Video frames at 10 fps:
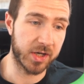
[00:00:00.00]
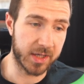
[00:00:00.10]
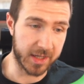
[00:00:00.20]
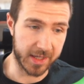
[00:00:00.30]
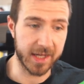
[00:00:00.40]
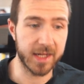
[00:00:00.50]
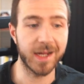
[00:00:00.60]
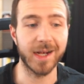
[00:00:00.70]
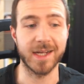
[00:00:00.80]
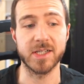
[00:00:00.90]
click,
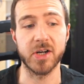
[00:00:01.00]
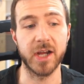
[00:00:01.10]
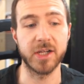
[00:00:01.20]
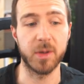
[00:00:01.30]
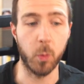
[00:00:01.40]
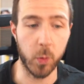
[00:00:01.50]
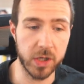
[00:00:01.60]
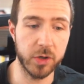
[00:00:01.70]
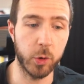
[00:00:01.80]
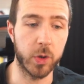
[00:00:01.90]
cluster item
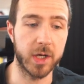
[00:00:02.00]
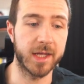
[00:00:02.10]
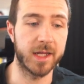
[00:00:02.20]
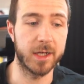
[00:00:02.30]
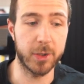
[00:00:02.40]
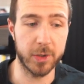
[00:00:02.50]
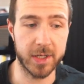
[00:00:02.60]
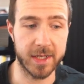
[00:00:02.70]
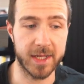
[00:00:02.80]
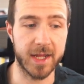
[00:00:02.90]
window click, long
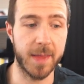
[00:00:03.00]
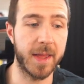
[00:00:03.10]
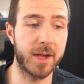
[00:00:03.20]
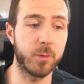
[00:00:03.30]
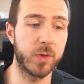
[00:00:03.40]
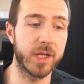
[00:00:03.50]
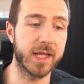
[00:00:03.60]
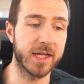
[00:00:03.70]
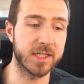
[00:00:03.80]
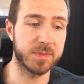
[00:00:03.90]
click, and then we
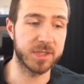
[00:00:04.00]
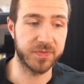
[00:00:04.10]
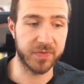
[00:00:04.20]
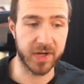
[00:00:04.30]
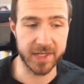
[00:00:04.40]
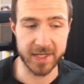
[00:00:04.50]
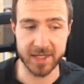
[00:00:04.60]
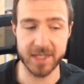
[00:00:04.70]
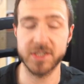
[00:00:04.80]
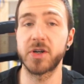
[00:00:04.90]
can specify the
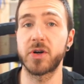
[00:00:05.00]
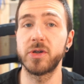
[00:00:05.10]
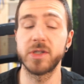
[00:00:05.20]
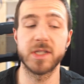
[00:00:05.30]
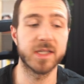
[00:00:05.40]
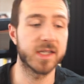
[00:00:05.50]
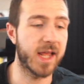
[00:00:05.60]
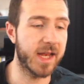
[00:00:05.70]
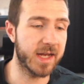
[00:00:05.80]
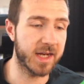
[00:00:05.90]
cluster content
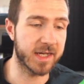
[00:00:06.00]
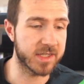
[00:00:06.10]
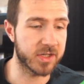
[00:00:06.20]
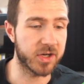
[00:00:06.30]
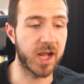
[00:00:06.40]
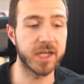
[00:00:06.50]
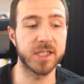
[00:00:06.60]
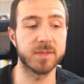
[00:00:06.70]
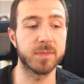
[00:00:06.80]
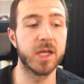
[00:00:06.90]
and cluster
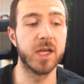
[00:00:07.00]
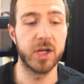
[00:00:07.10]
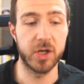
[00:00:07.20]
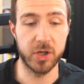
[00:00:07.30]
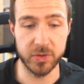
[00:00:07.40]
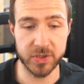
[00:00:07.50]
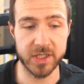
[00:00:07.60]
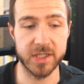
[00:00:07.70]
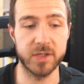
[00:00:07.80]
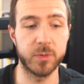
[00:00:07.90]
item
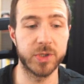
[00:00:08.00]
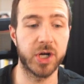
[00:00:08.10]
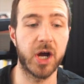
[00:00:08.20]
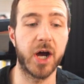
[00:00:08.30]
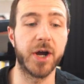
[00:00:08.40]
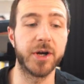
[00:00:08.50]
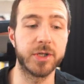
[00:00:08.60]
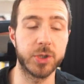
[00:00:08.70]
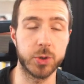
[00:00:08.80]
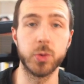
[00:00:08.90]
content, which are
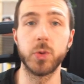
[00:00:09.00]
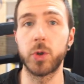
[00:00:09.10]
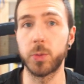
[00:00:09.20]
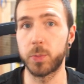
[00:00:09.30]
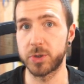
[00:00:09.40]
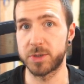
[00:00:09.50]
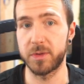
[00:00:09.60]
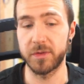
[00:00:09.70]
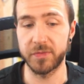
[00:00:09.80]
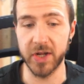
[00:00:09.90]
two
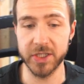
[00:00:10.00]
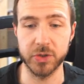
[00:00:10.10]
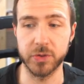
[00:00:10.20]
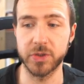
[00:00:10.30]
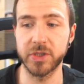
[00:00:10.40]
composable functions